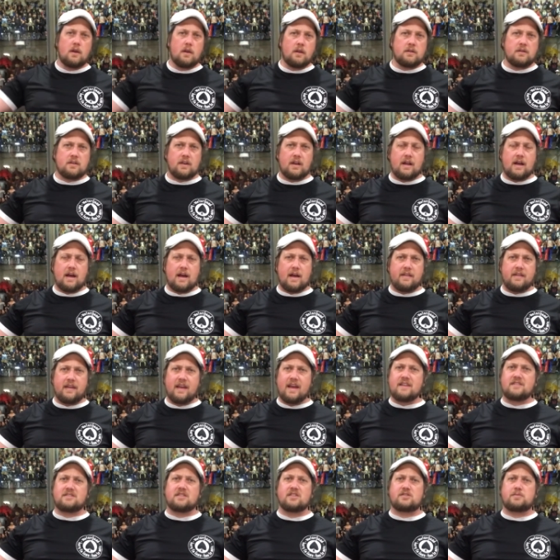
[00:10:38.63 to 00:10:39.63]
Ta-da,
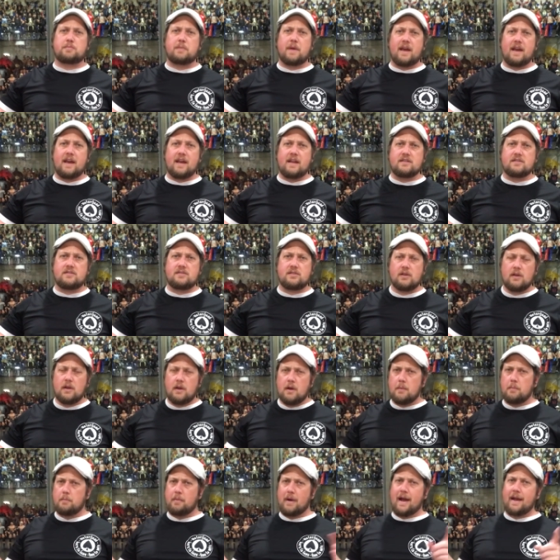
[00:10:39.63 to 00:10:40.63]
the Ace of Spades
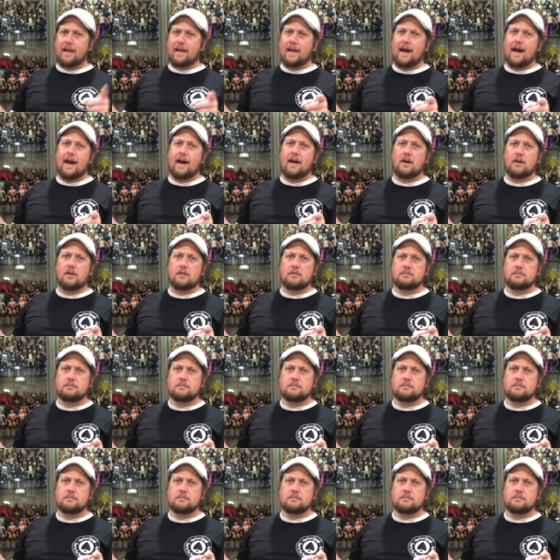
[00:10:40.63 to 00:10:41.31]
by Kyle.